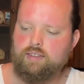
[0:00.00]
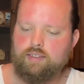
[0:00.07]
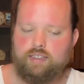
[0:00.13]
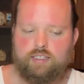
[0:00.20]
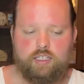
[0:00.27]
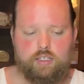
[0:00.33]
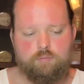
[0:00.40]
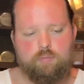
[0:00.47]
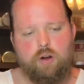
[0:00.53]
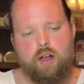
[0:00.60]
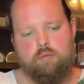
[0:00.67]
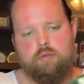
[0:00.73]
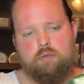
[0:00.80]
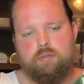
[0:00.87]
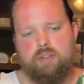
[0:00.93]
This is
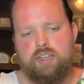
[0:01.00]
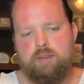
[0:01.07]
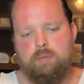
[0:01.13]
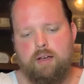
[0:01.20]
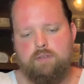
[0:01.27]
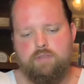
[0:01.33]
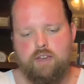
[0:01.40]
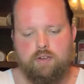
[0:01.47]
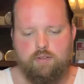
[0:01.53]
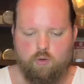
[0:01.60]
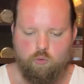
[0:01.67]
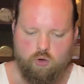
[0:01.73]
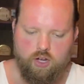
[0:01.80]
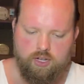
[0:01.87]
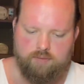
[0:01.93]
probably my favorite
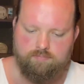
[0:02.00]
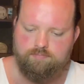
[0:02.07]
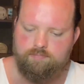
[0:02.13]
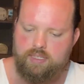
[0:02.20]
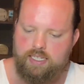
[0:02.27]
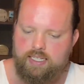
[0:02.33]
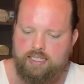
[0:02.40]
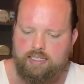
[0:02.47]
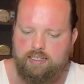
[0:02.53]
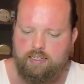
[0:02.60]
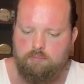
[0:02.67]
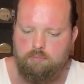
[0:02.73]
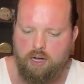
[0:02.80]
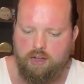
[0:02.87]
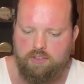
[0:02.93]
one.
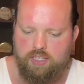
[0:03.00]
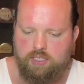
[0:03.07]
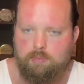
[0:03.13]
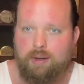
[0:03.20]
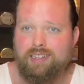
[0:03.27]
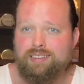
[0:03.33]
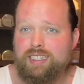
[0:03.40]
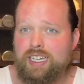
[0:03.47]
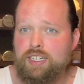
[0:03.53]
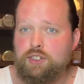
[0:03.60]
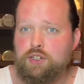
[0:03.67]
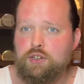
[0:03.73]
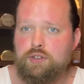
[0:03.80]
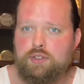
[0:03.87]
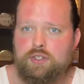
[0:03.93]
Bought this about 10
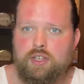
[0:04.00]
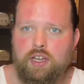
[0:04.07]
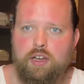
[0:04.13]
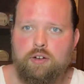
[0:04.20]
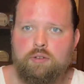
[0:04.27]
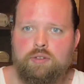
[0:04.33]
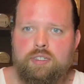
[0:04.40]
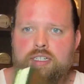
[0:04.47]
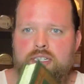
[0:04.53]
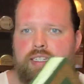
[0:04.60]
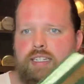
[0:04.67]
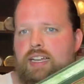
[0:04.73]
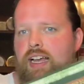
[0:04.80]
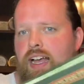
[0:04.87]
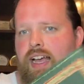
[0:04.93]
years ago
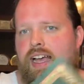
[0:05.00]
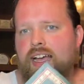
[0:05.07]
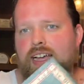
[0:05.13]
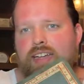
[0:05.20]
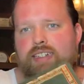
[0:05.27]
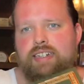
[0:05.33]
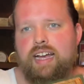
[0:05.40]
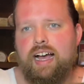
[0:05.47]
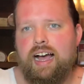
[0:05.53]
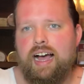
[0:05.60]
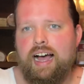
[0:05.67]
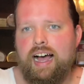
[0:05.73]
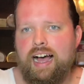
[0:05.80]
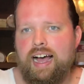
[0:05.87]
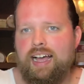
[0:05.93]
and
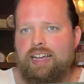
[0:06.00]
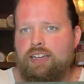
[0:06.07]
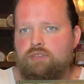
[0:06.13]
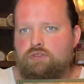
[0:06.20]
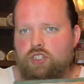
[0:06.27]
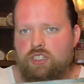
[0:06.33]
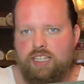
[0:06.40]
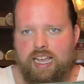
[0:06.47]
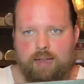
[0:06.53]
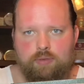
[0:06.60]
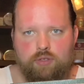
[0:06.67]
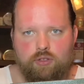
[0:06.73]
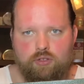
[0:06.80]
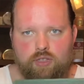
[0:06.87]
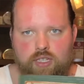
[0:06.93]
I have just
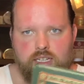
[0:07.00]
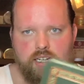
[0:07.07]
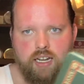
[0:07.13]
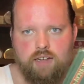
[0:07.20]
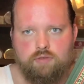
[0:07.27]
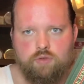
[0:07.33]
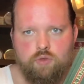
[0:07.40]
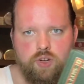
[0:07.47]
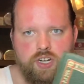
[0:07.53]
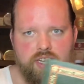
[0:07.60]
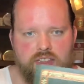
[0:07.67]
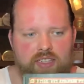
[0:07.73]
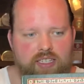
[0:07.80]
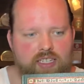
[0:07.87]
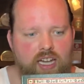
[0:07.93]
absolutely loved
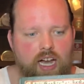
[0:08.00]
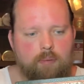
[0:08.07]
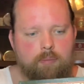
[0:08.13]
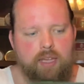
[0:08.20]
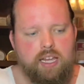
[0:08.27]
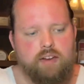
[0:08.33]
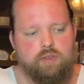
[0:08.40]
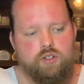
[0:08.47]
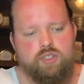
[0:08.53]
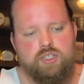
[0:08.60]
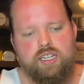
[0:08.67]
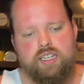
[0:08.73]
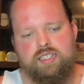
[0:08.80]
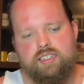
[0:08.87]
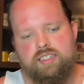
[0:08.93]
reading this copy ever
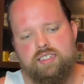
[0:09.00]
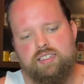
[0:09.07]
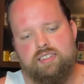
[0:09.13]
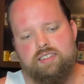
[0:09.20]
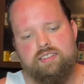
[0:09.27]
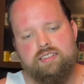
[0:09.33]
since.